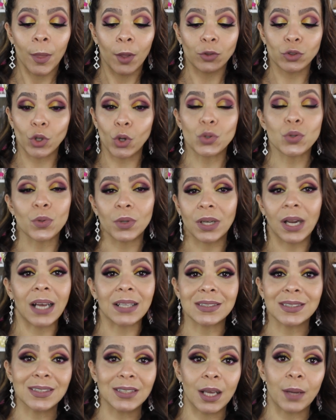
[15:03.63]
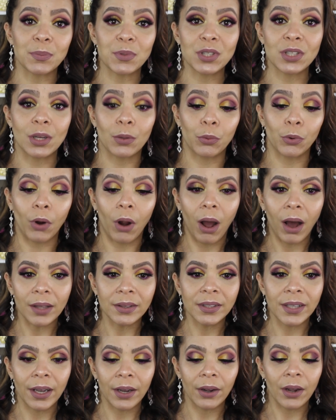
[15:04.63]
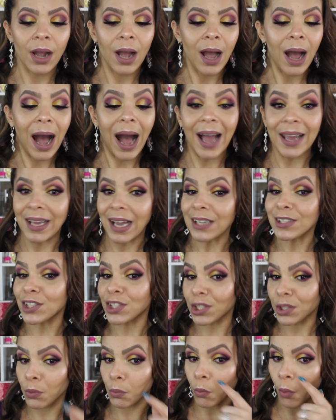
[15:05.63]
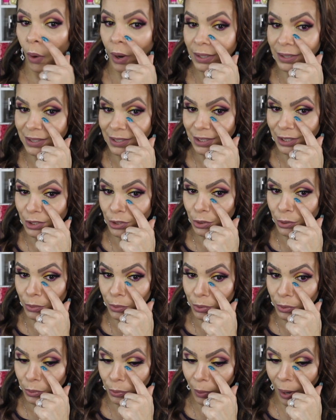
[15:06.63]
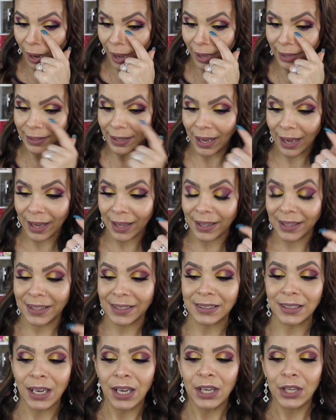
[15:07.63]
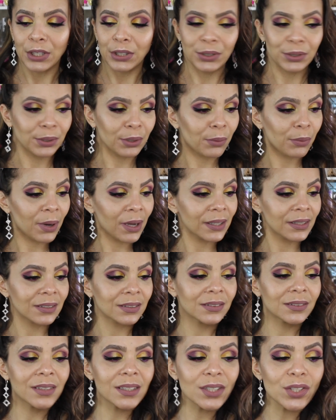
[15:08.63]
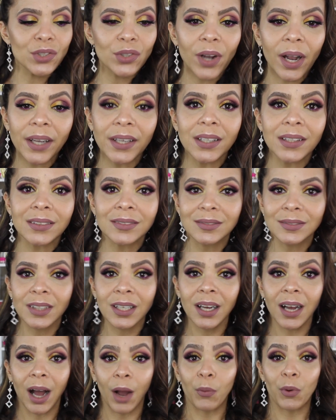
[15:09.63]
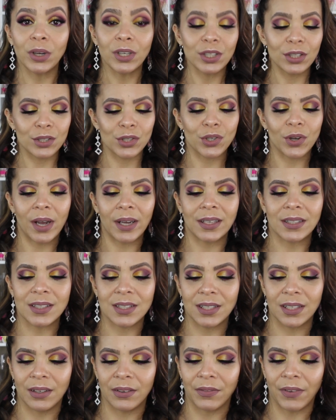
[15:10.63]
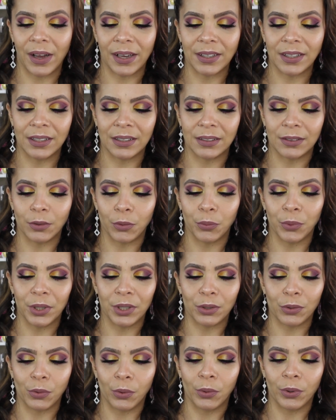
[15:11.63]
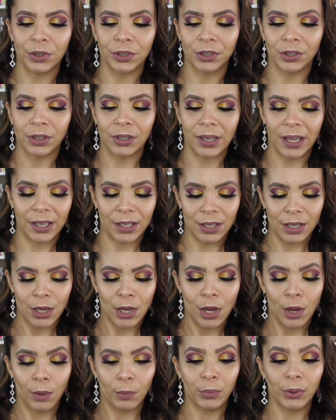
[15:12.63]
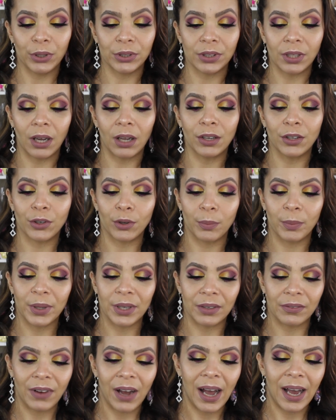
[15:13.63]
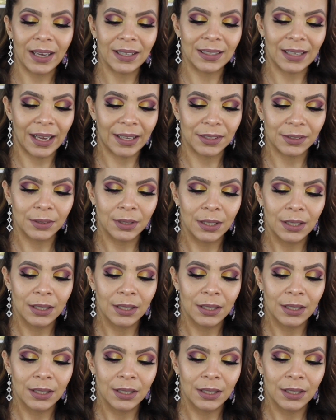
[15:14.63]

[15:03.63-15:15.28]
Those were not steps that were on there. I actually wanted to try, and you know what? Let's try it. I wanted to try to see if I can, with a corner, like put a little bit of highlight.